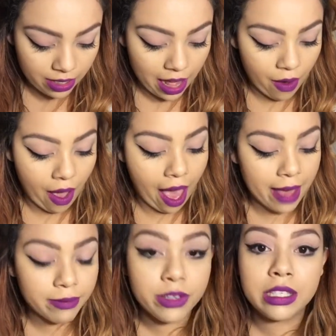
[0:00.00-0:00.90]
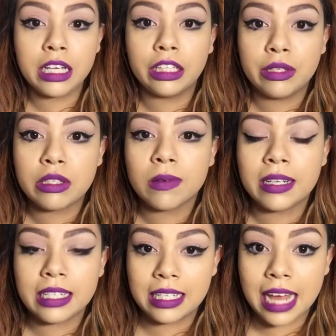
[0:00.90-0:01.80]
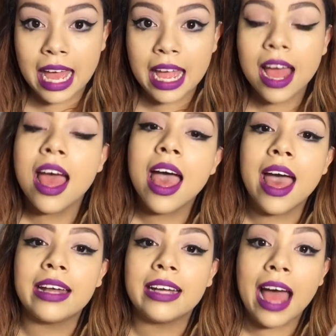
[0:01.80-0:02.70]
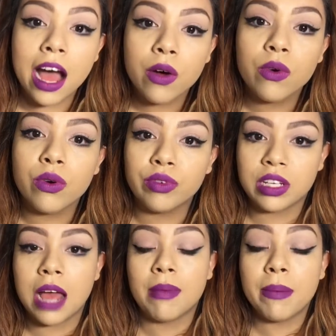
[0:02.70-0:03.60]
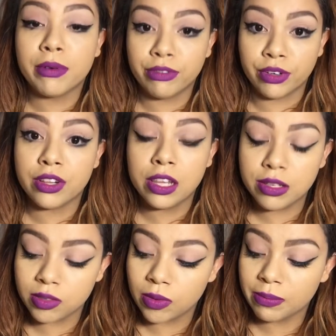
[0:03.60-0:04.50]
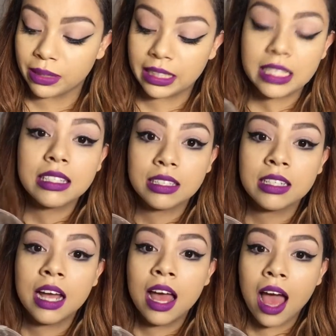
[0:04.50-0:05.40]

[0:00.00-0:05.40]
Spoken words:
Now, I'm using a loose one today, and now, over time, I prefer the loose one, but this,